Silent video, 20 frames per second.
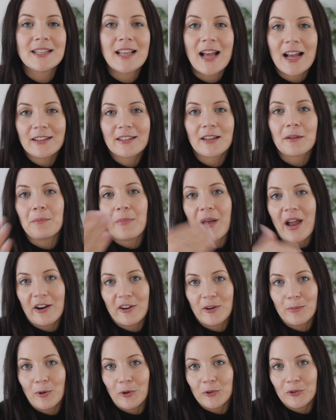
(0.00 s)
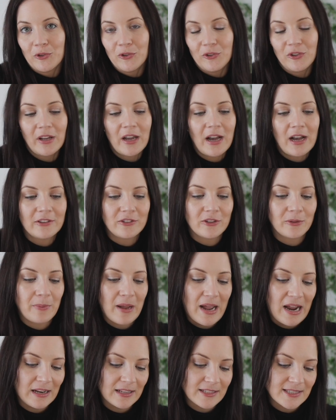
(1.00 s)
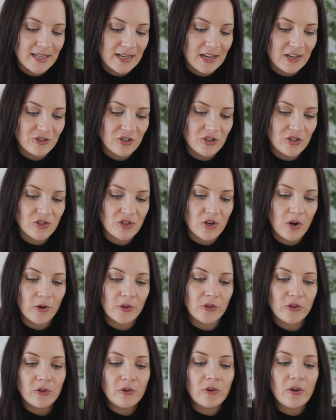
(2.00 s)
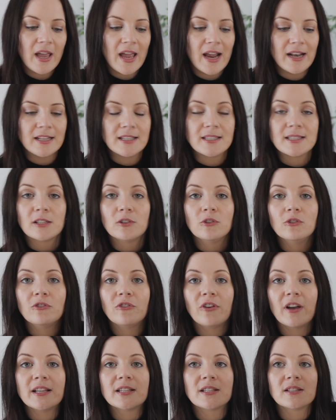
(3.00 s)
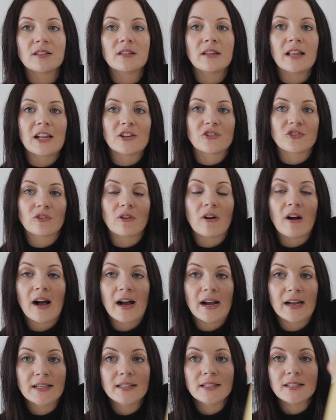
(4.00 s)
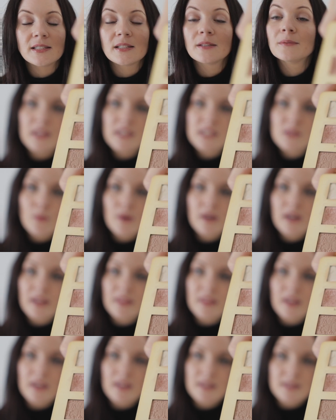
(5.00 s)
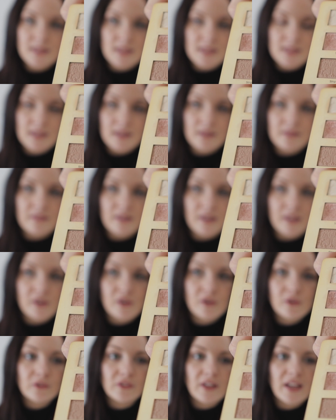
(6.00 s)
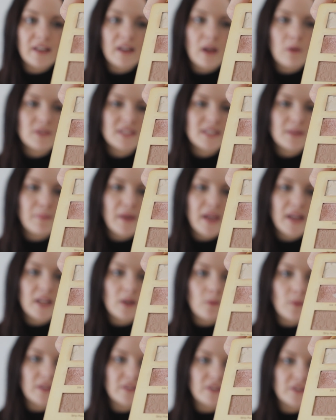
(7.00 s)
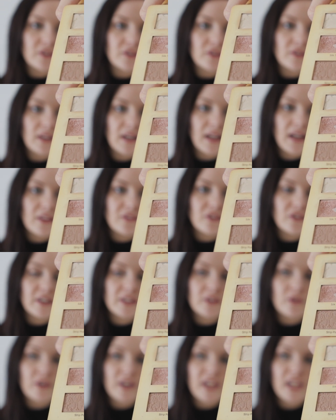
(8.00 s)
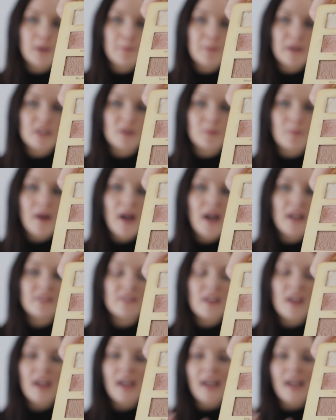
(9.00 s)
not comparable to the other palettes that I just showed you, and it's the Too Faced Natural Eyes. This one I think is discontinued, and I was debating whether to declutter it or keep it, but